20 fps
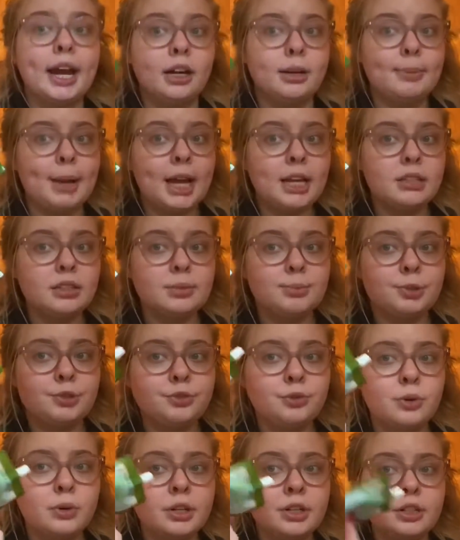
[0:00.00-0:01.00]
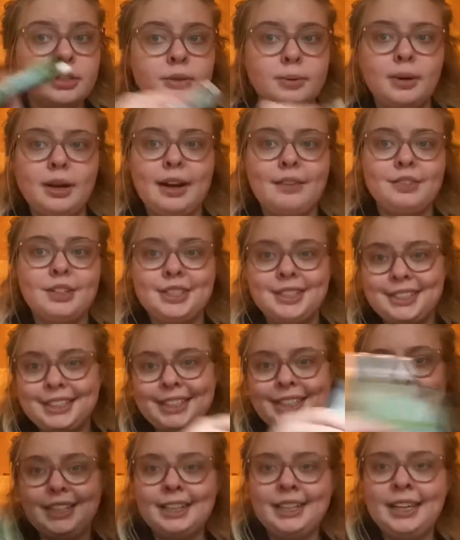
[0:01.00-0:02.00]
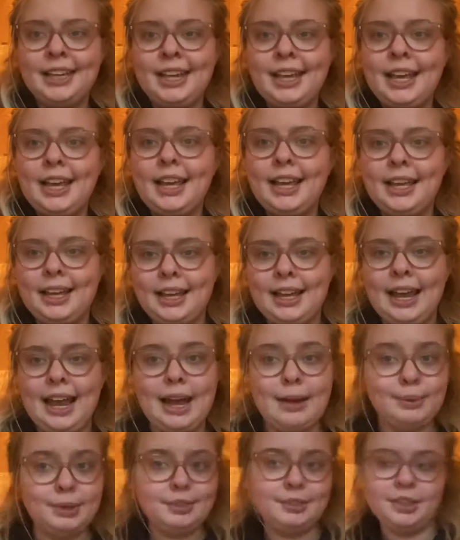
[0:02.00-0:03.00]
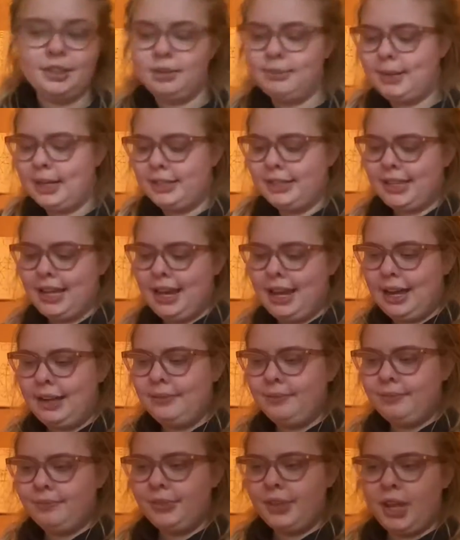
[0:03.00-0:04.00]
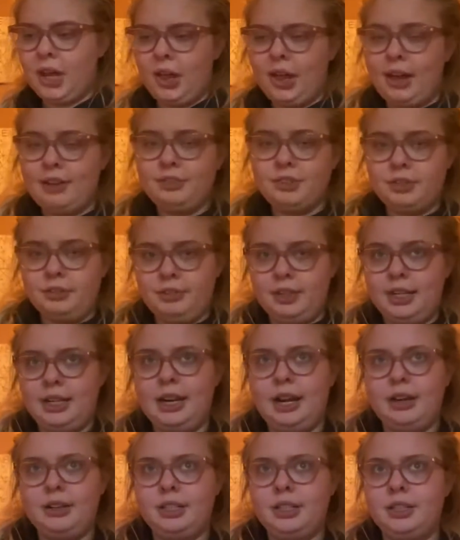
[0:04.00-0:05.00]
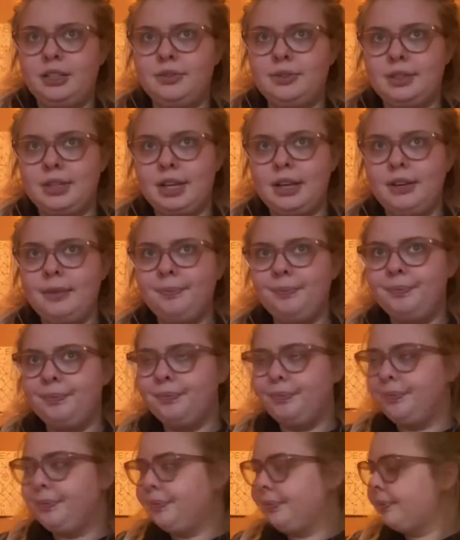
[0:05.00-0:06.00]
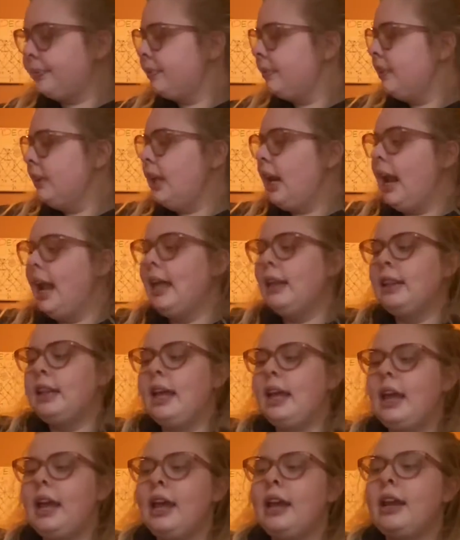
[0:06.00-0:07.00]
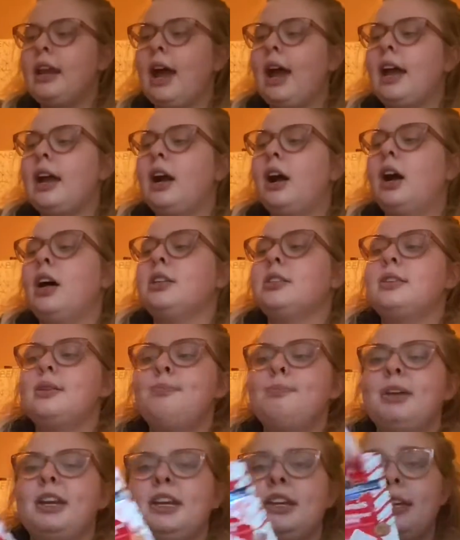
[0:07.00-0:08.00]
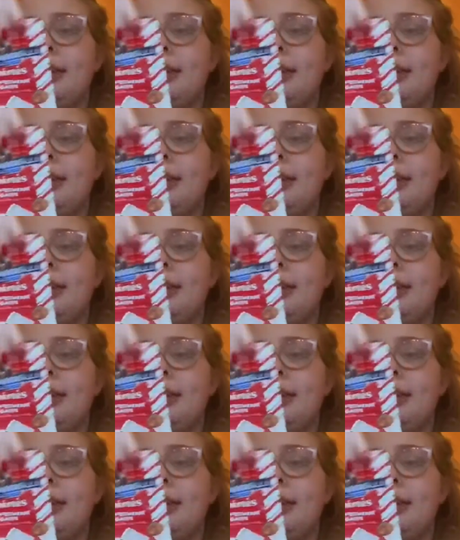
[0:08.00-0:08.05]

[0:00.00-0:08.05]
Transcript: mask before, so we'll have to see how we feel about that. I'll have to read how to use it. And then I got some mini